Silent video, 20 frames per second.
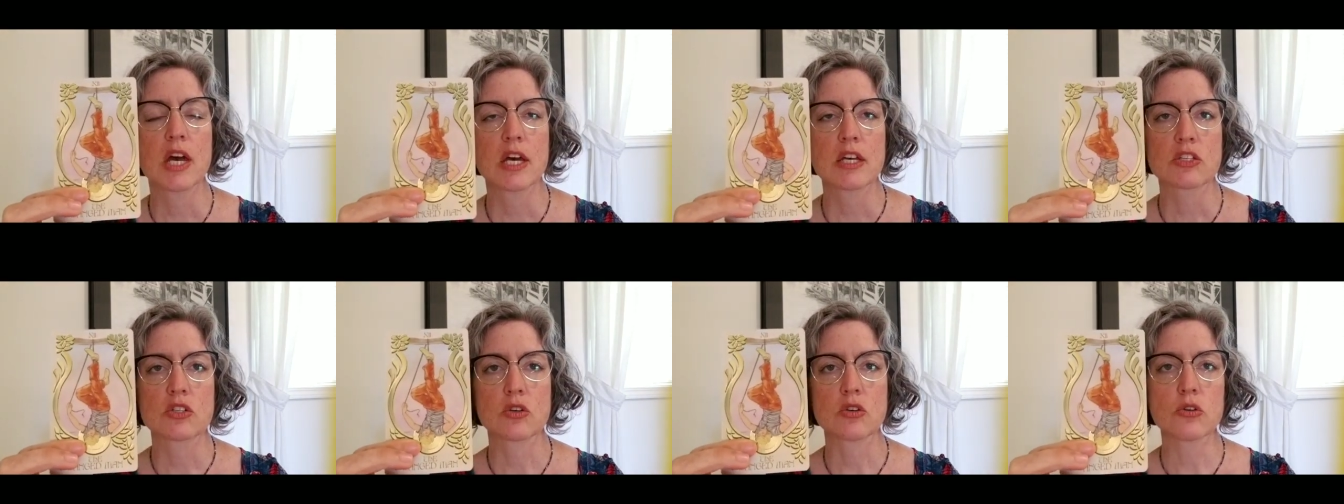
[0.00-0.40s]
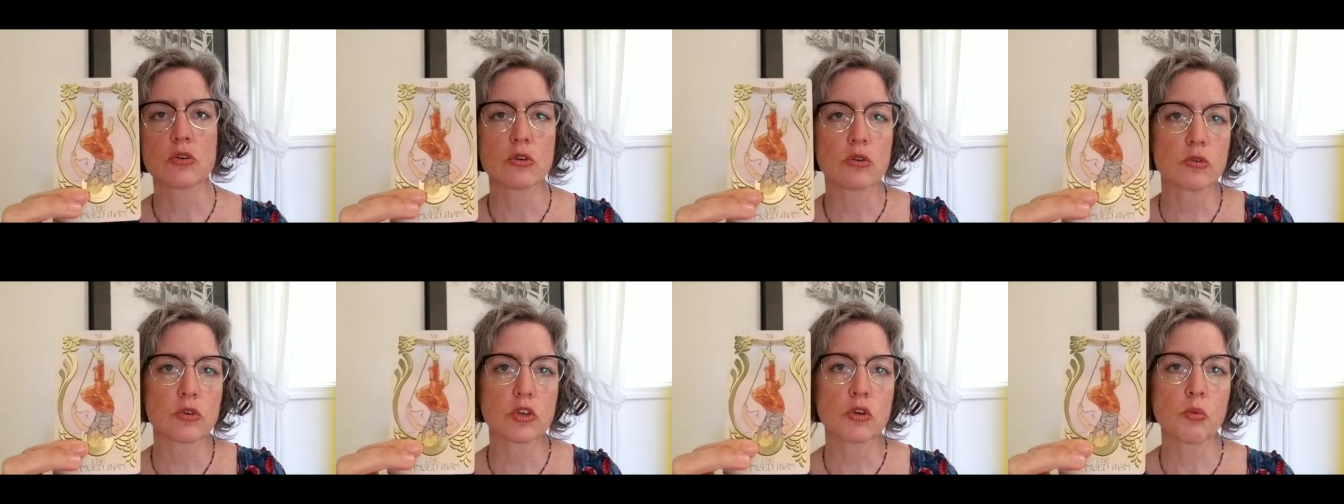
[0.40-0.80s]
So
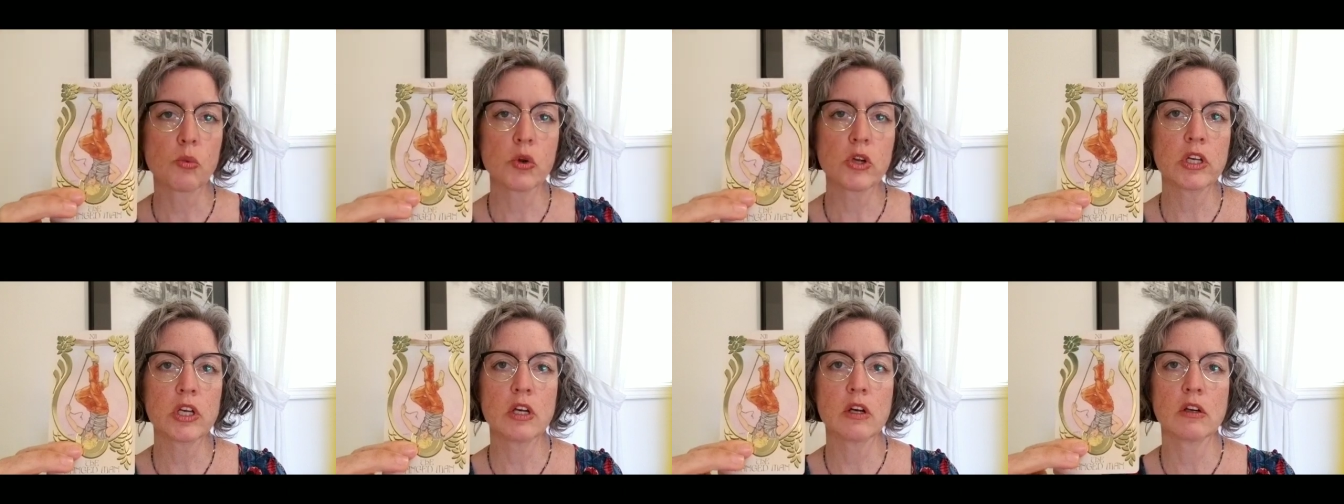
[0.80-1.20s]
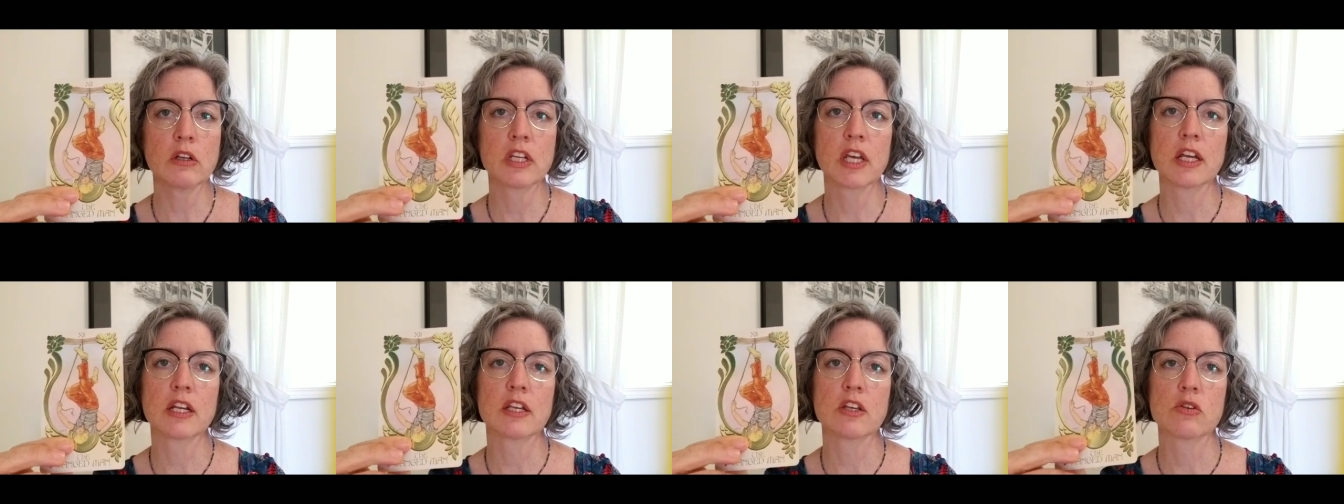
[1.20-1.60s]
you're you're working on
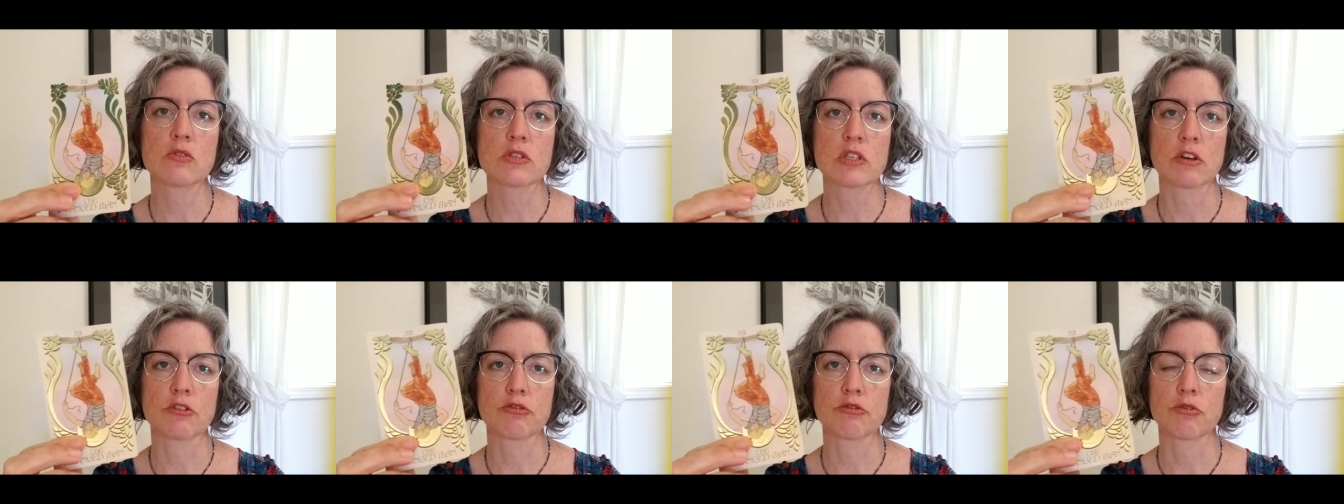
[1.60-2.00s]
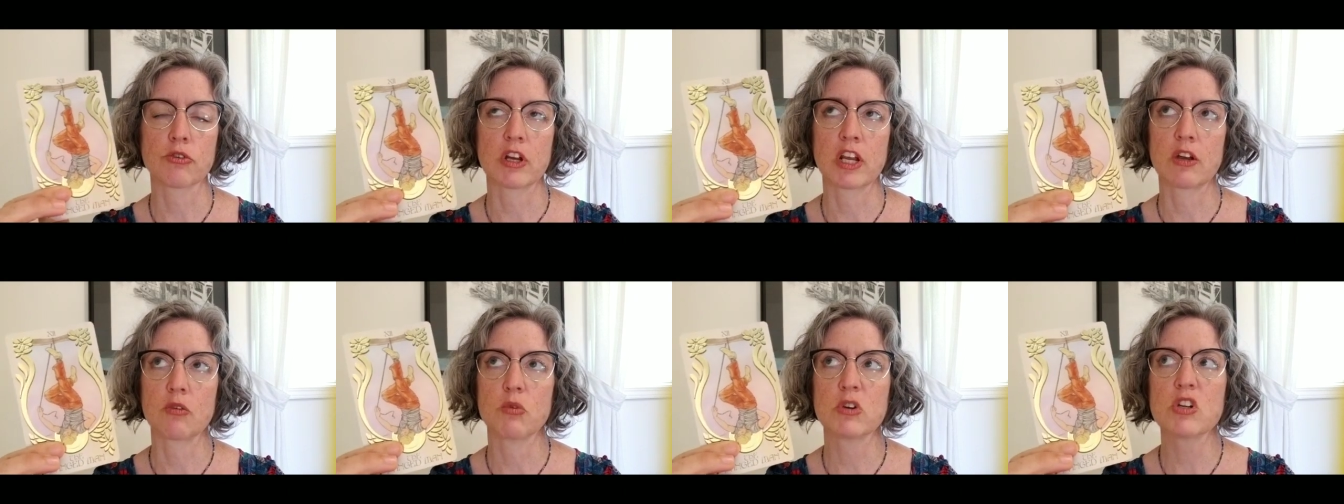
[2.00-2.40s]
getting yourself
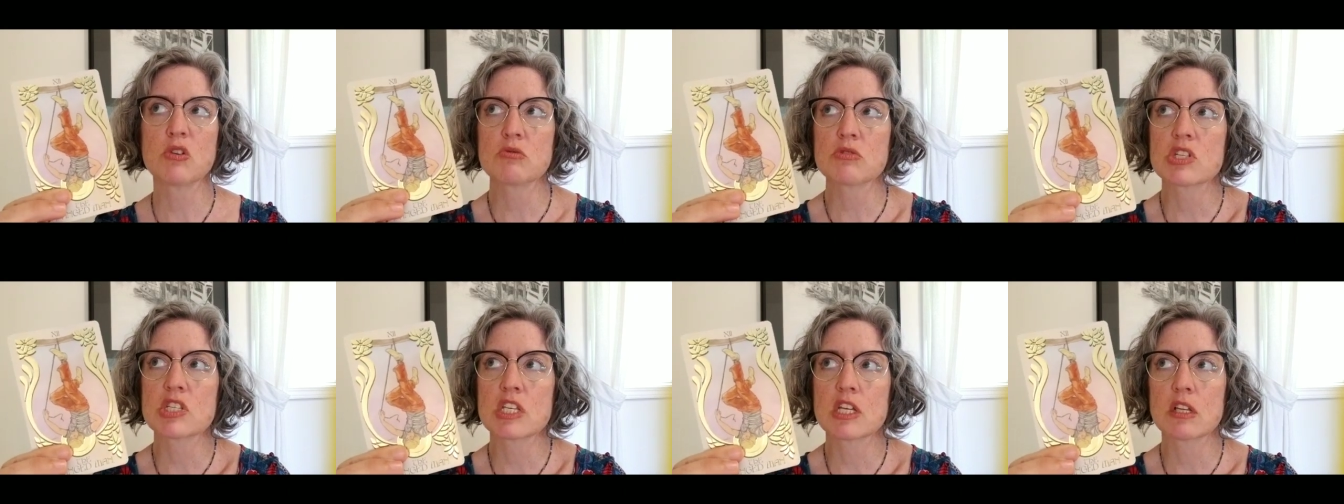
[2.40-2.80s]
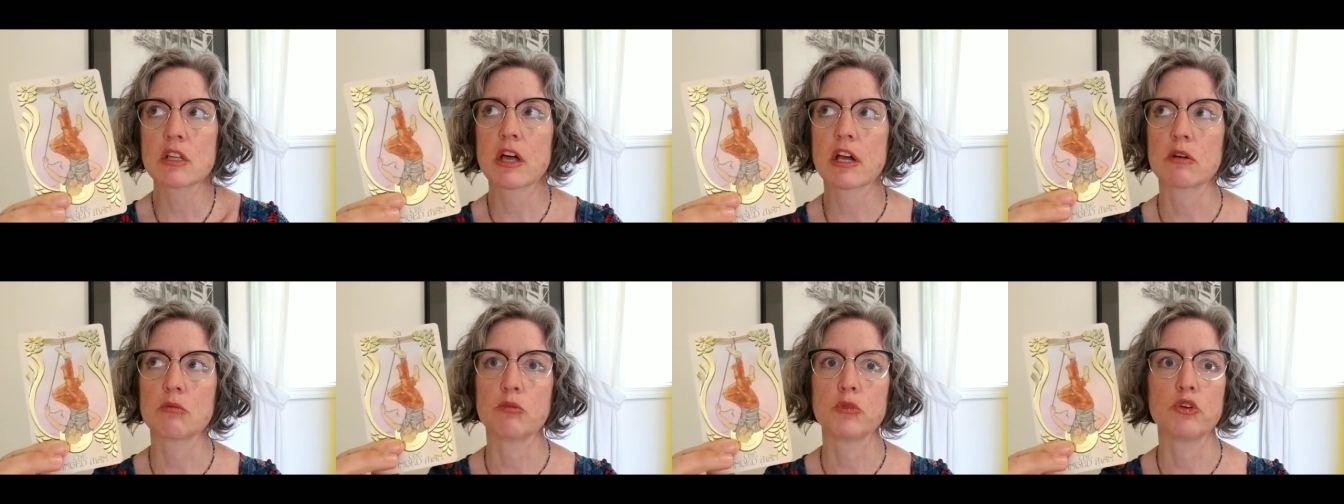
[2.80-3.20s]
free. We don't see a
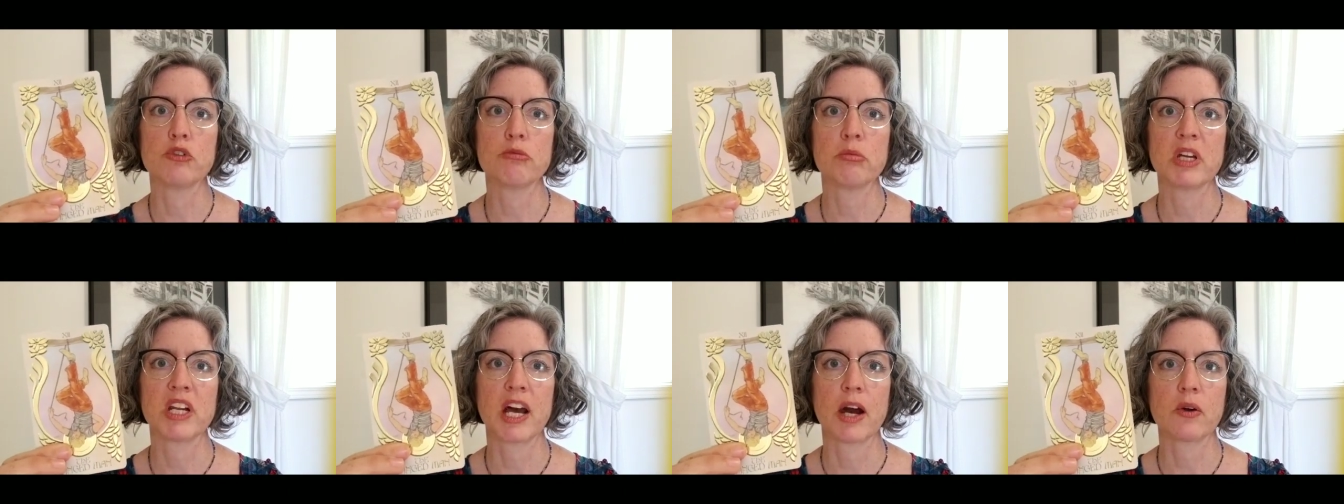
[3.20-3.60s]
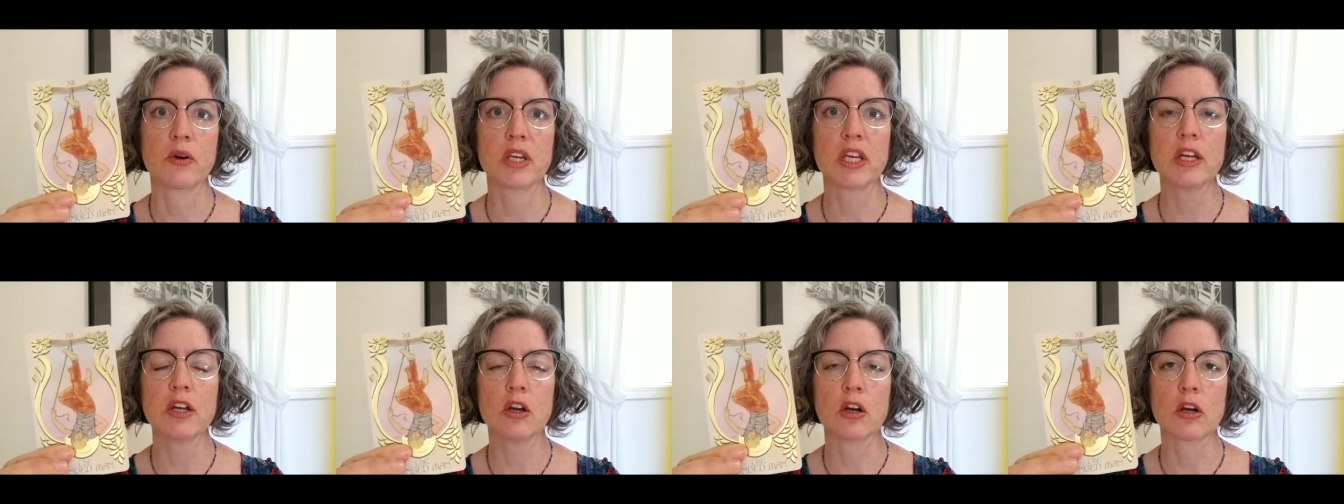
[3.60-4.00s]
lot of movement out
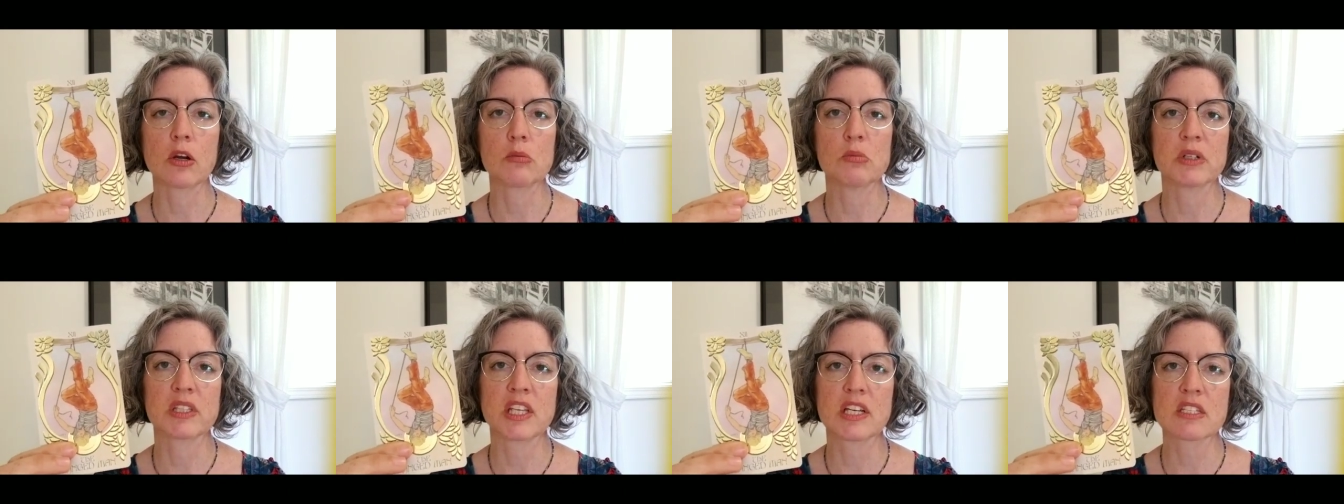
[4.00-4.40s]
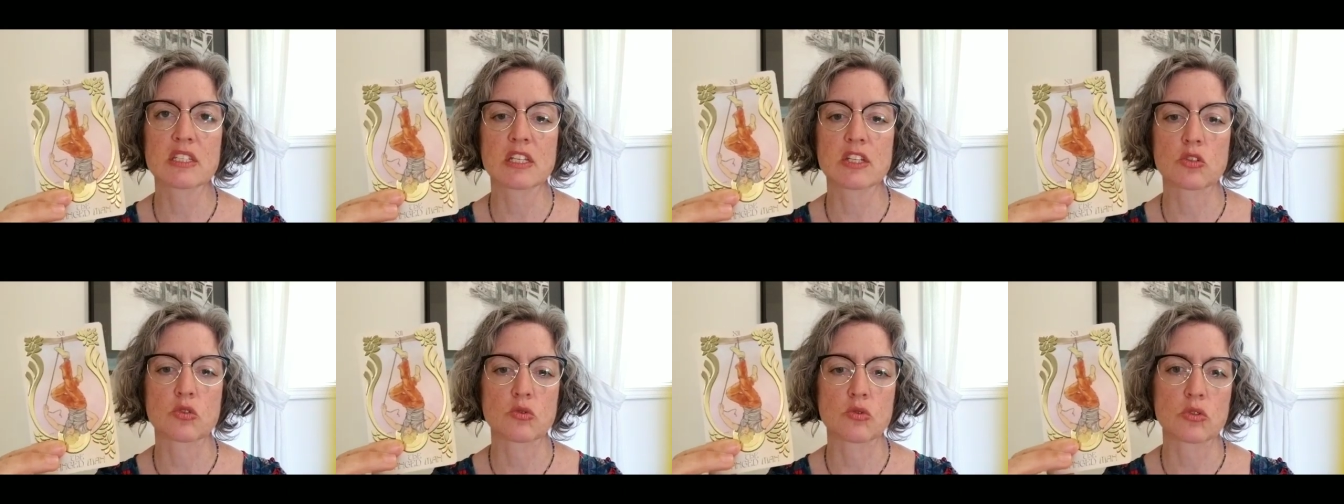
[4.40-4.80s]
here, but that's
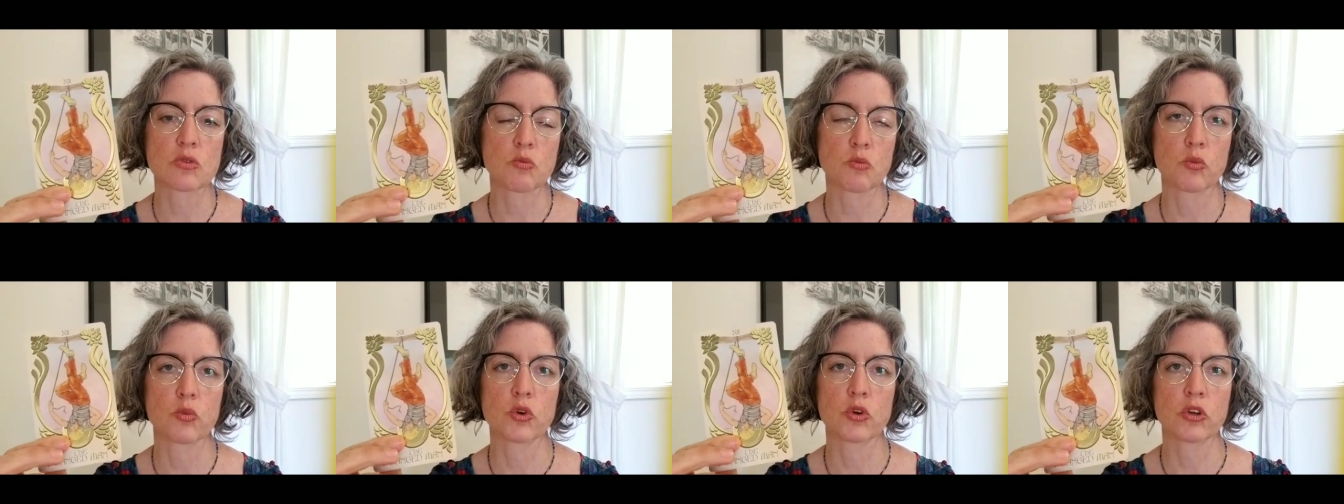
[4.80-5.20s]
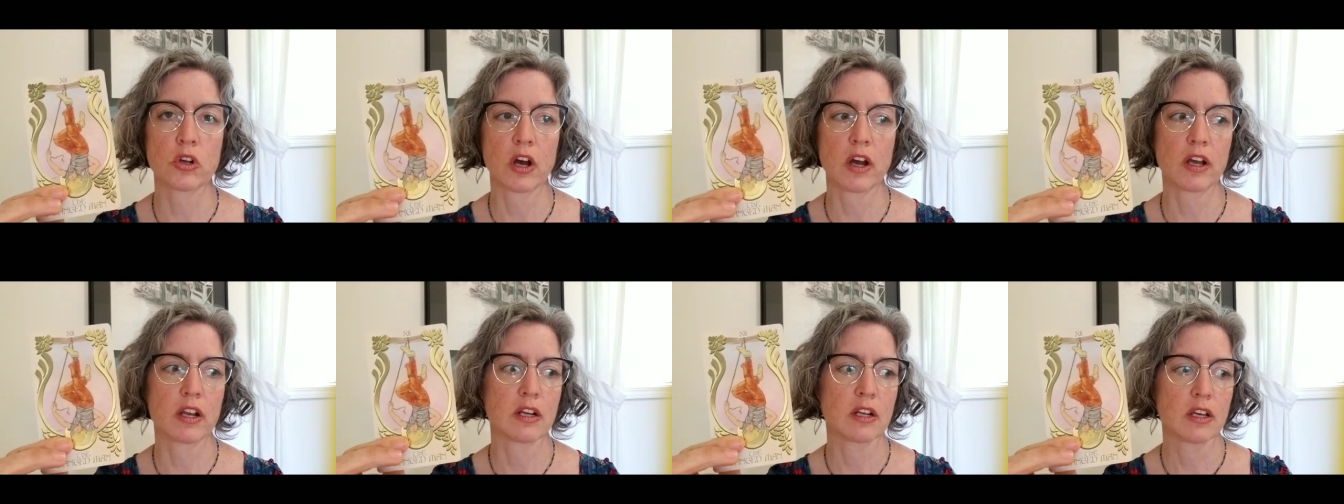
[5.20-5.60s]
because we're
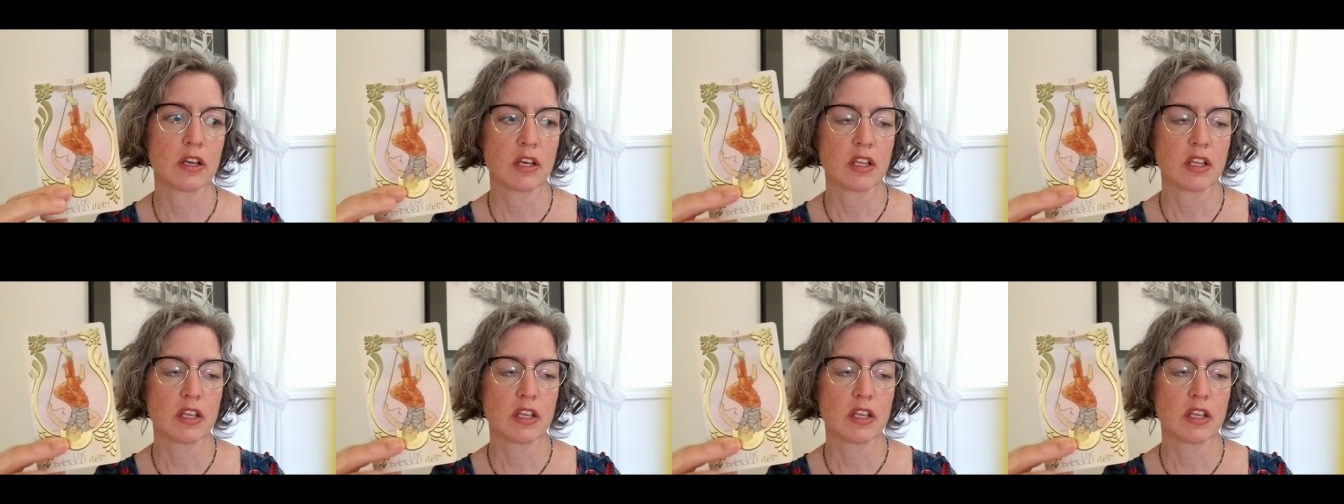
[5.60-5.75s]
not.